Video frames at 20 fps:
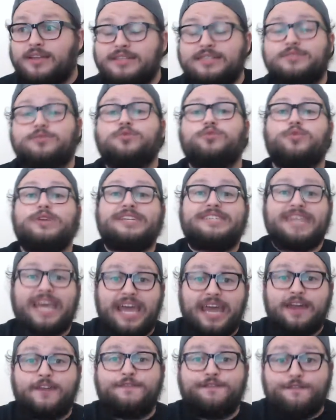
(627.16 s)

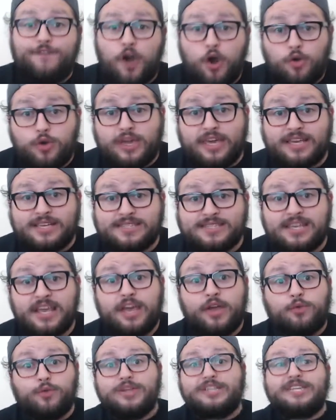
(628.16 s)
retain focus,
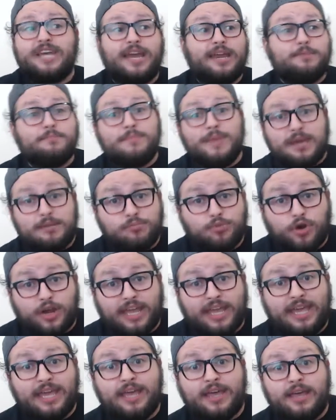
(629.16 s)
retain
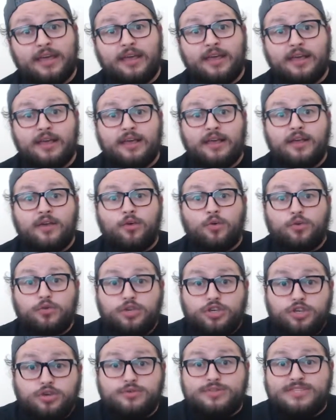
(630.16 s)
memory
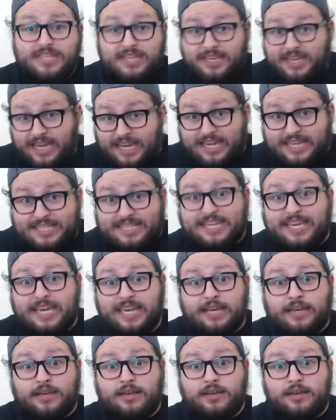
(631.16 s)
using nicotine.